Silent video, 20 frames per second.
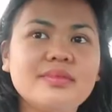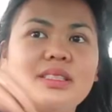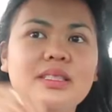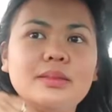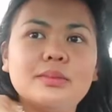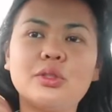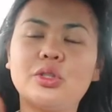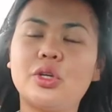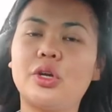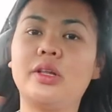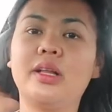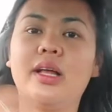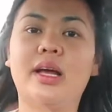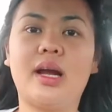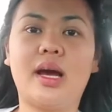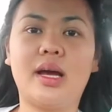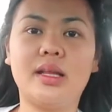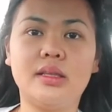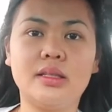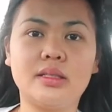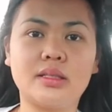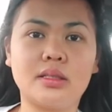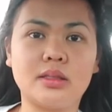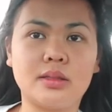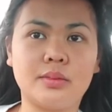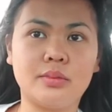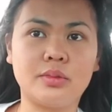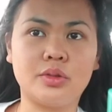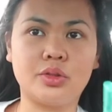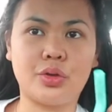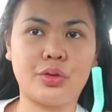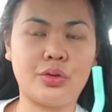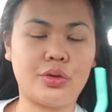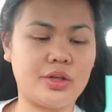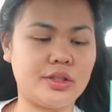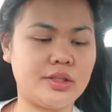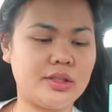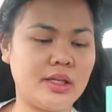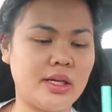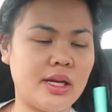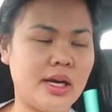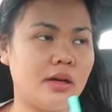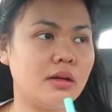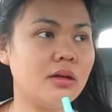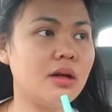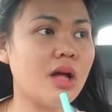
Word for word: So glad I had this because I'm so thirsty now.